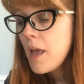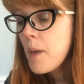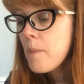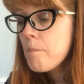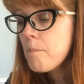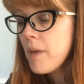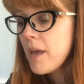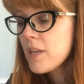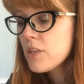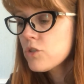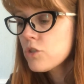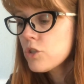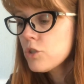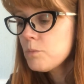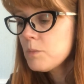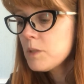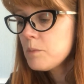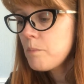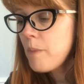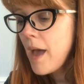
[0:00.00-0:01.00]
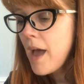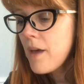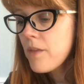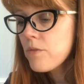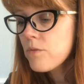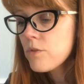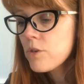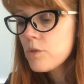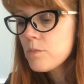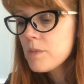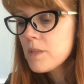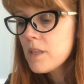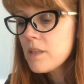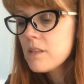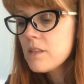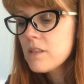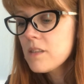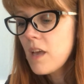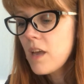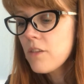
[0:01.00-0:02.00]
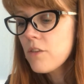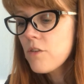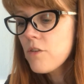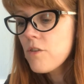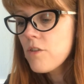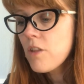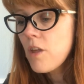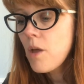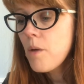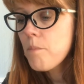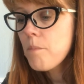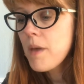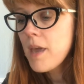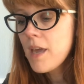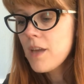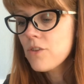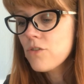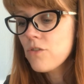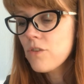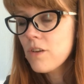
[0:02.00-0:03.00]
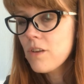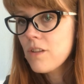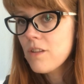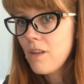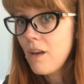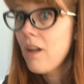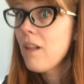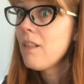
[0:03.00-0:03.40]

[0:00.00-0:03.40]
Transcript: Bedrooms, bathrooms, cellars, pantries,